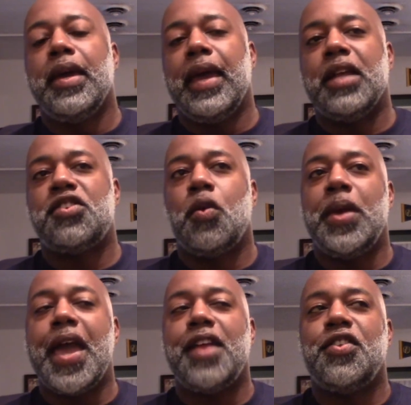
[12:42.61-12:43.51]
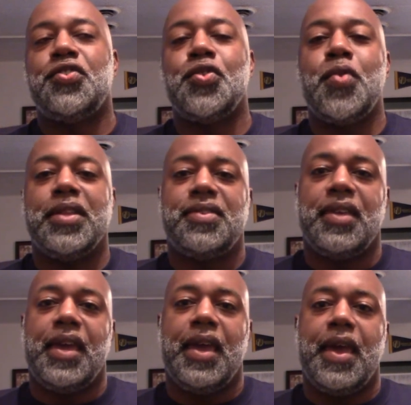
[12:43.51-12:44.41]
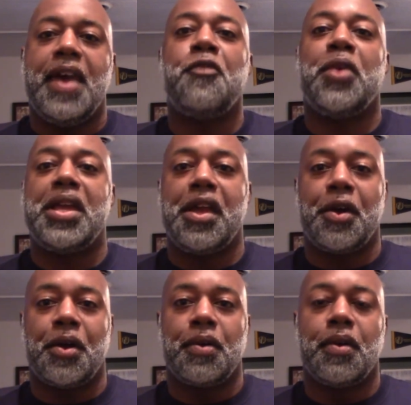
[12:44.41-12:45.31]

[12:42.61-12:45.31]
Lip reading: And so we had to do it every year.